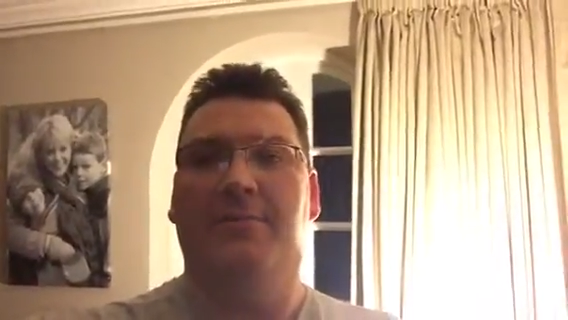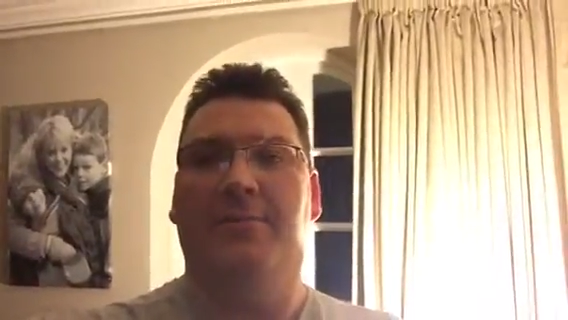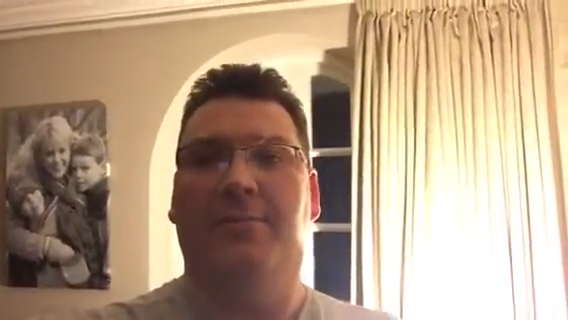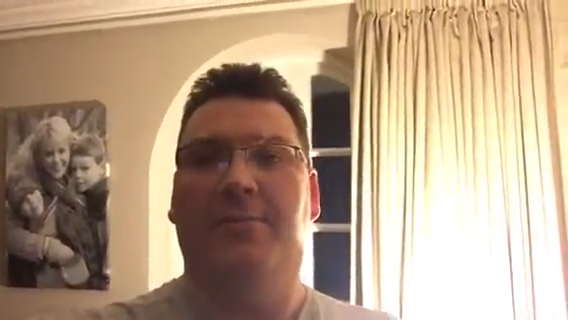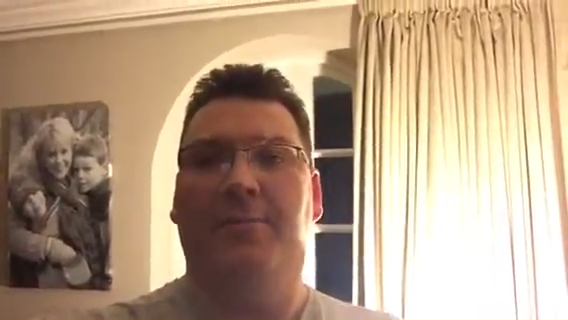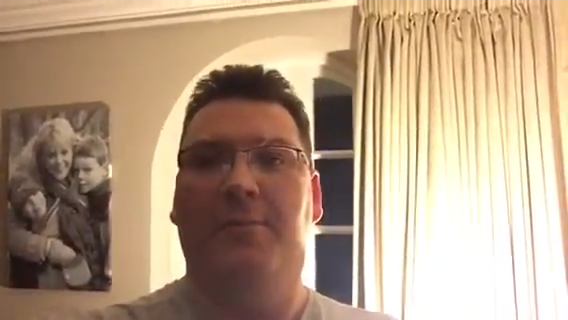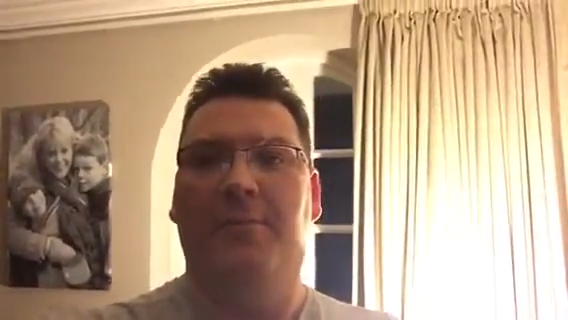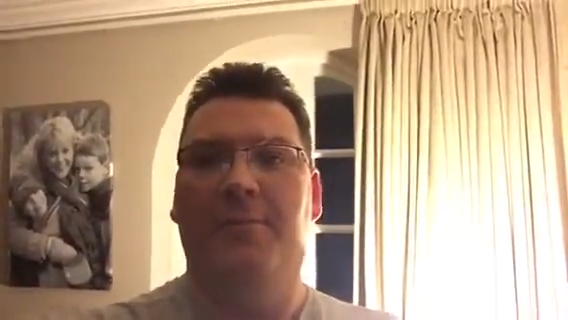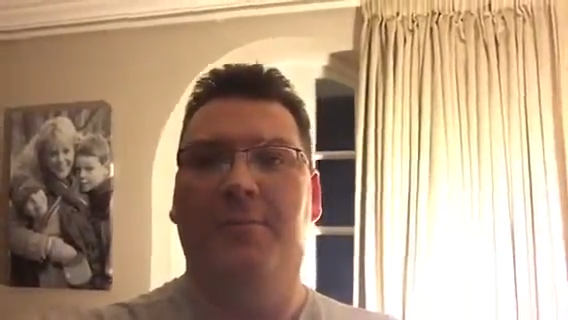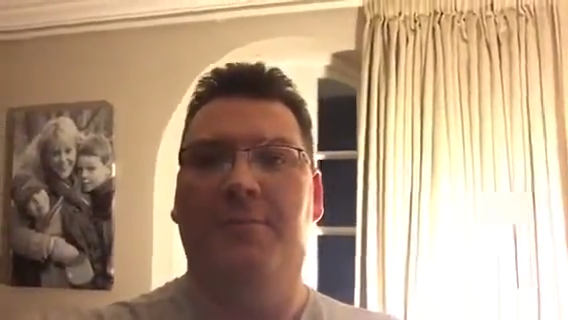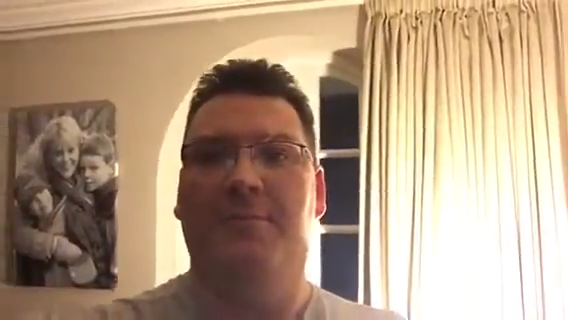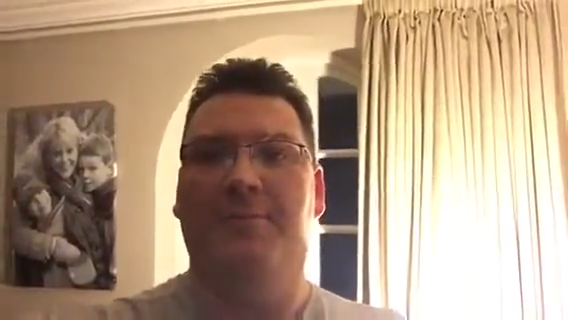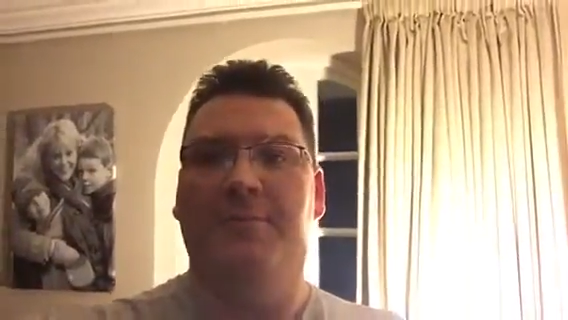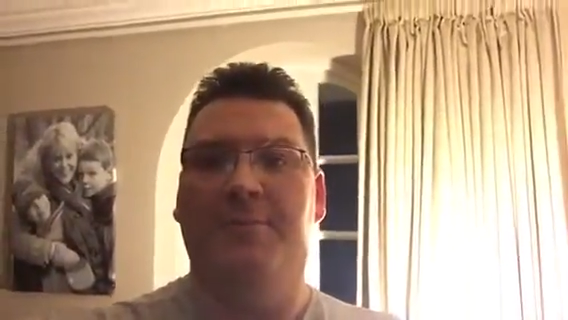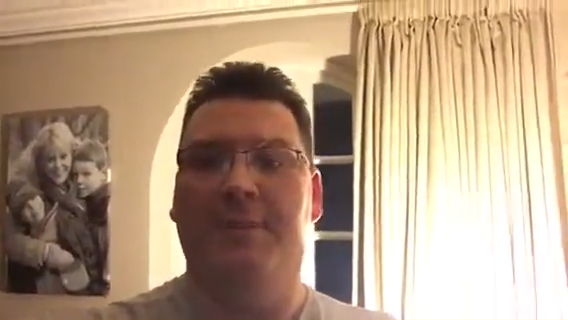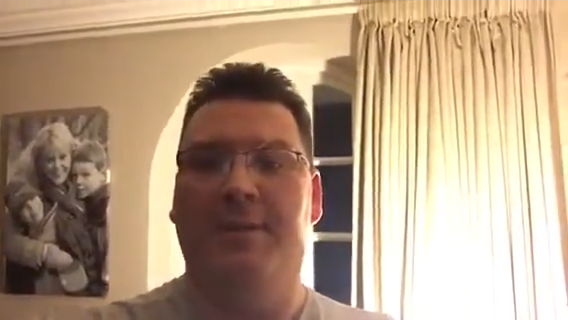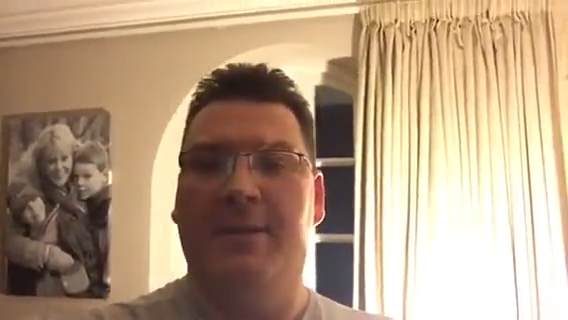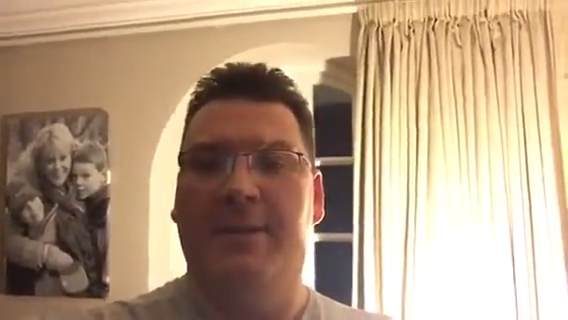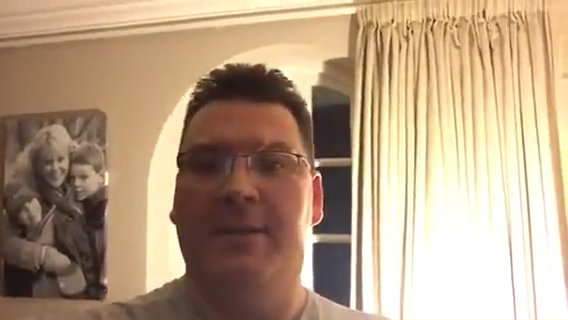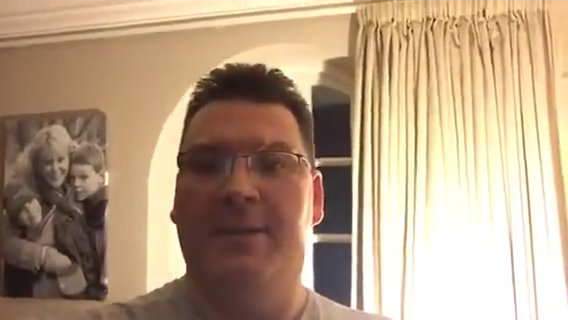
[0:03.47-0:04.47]
Performance and
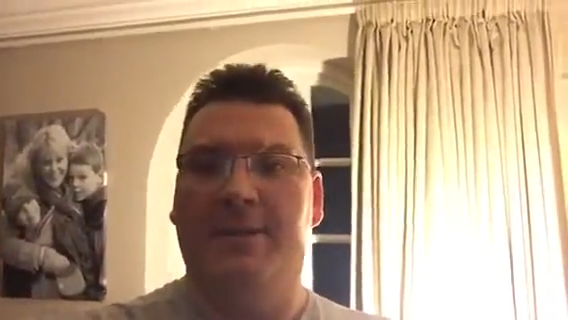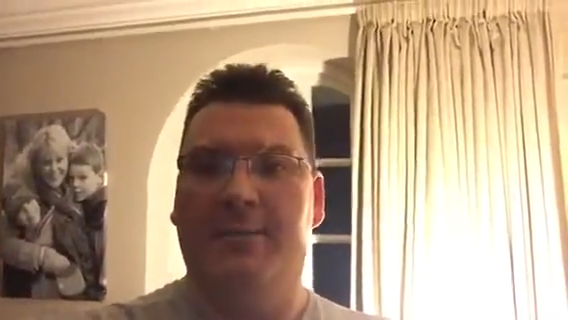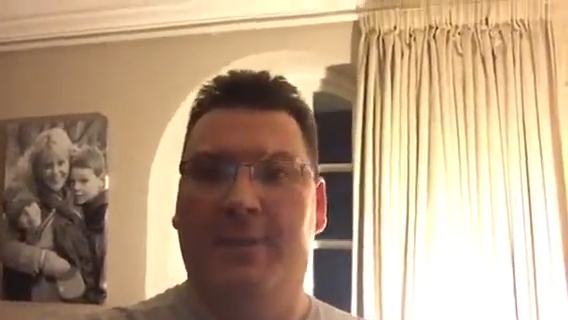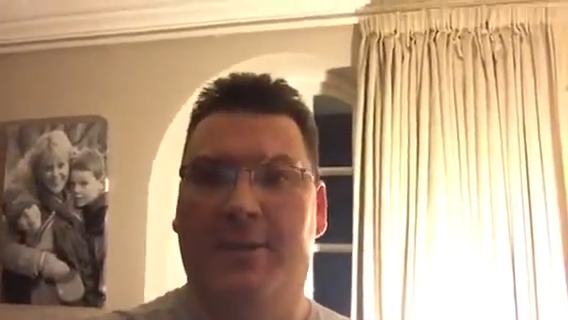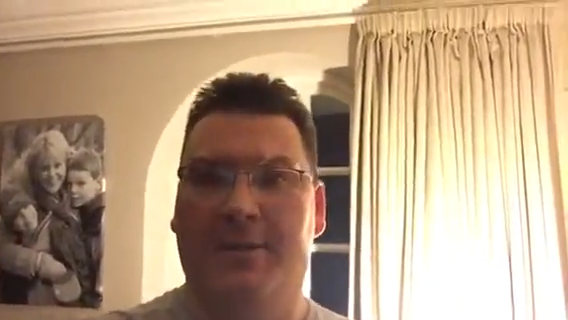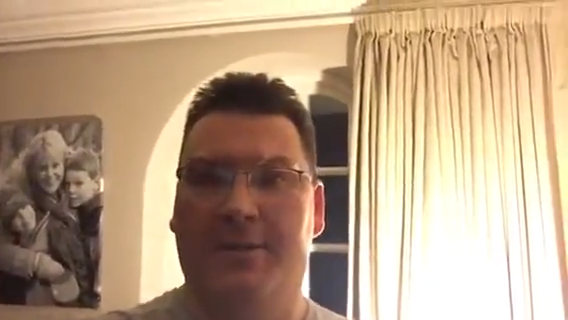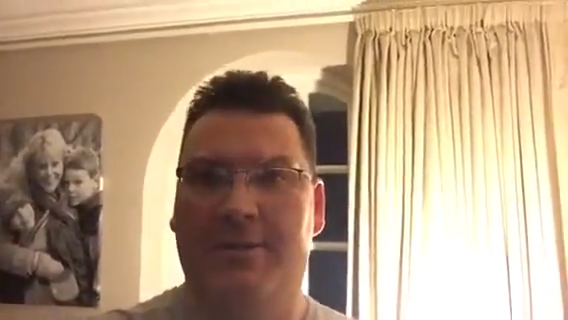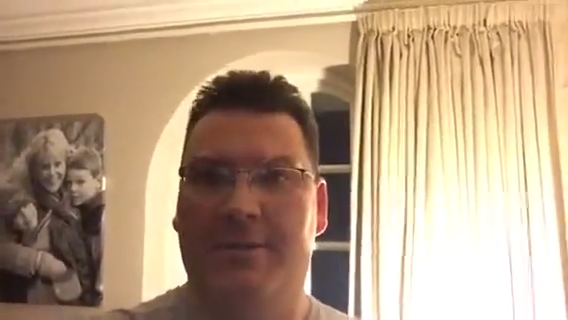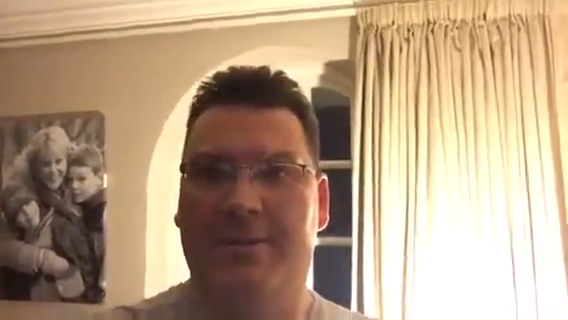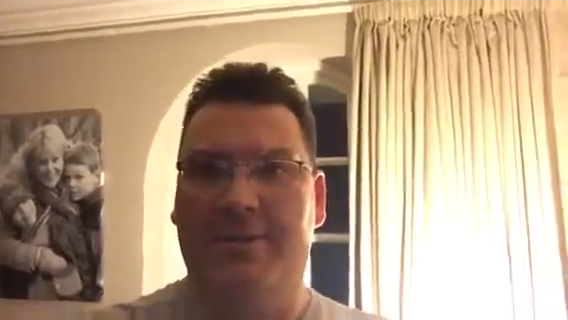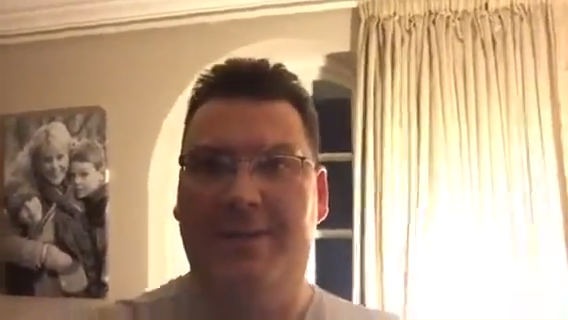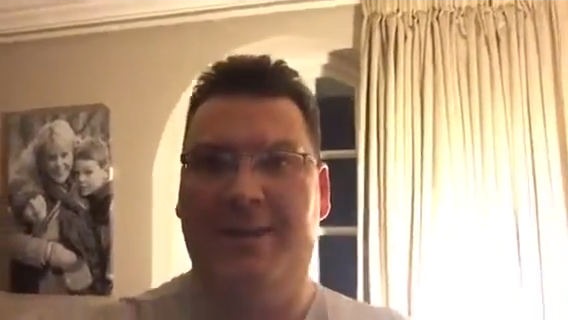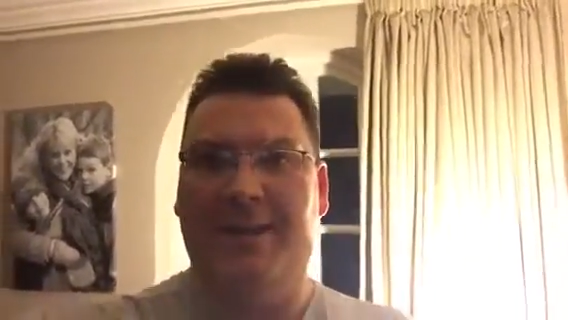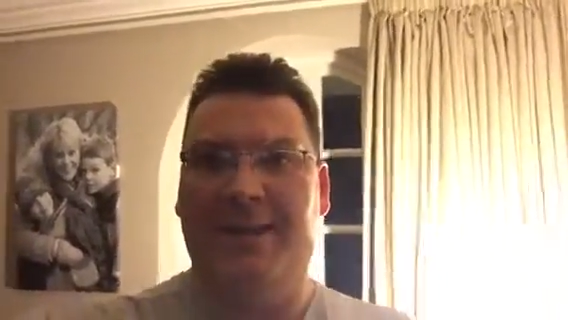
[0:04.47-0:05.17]
Resilience Specialist,